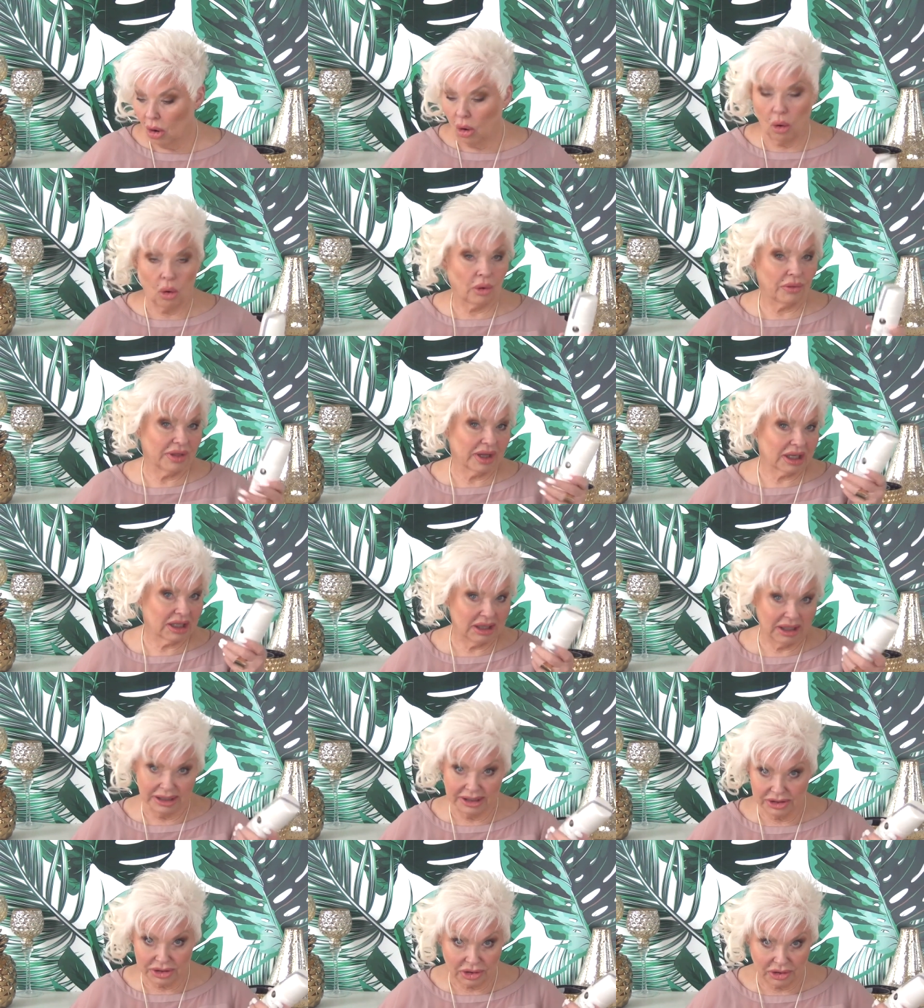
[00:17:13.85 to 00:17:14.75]
or the
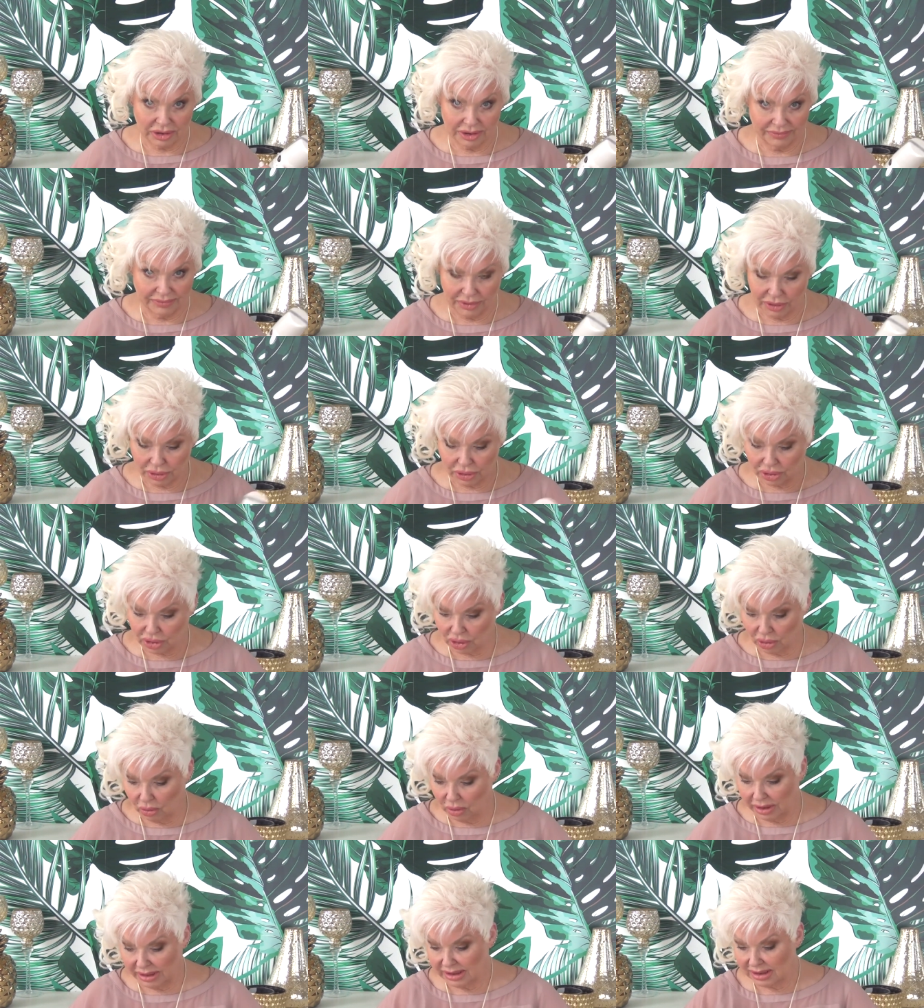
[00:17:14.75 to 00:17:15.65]
cleanser of your
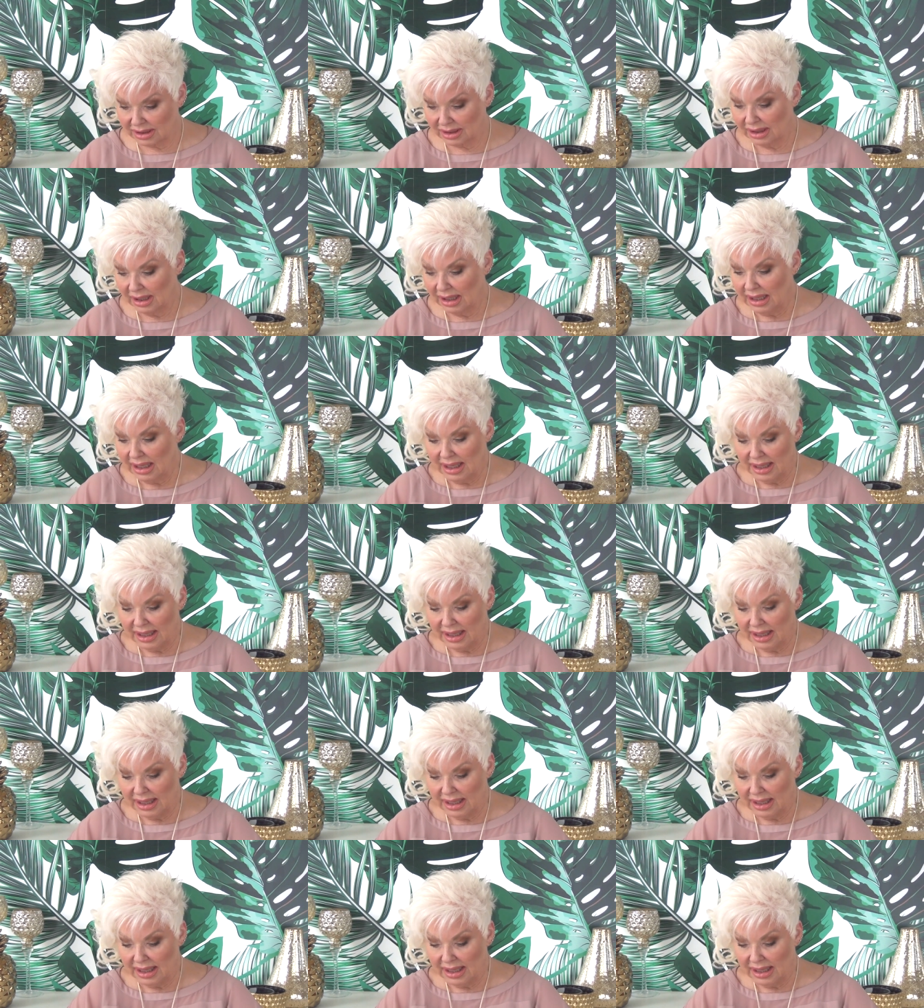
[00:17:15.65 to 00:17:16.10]
choice.